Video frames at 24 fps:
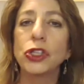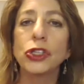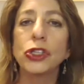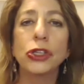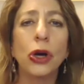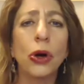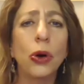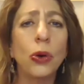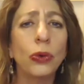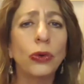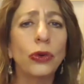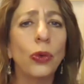
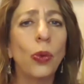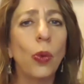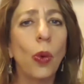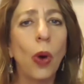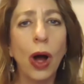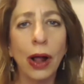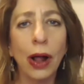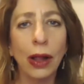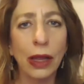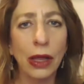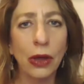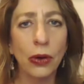don't
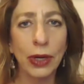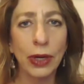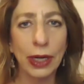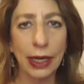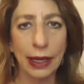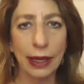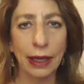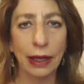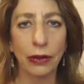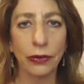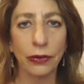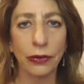wallow in
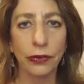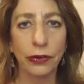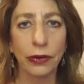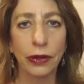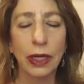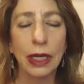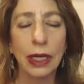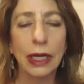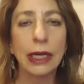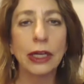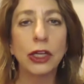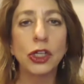guilt.
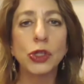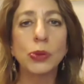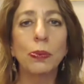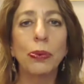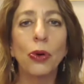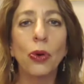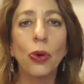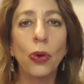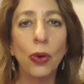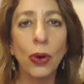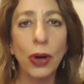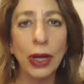It is
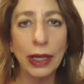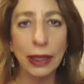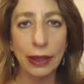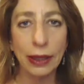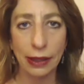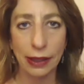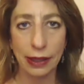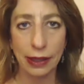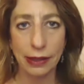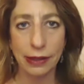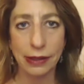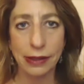
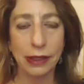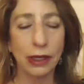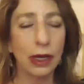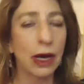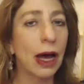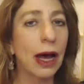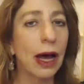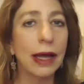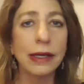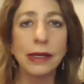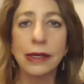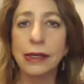pointless.
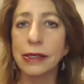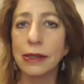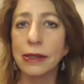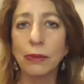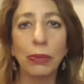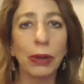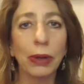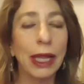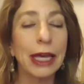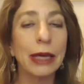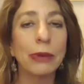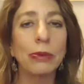God
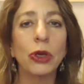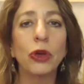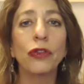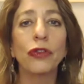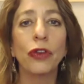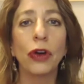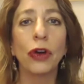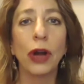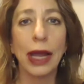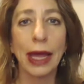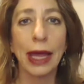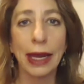doesn't blame you
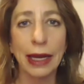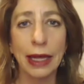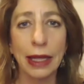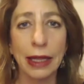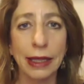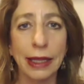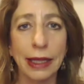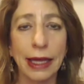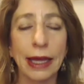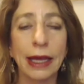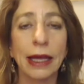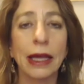for
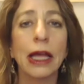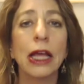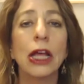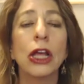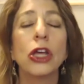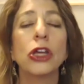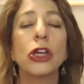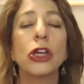anything.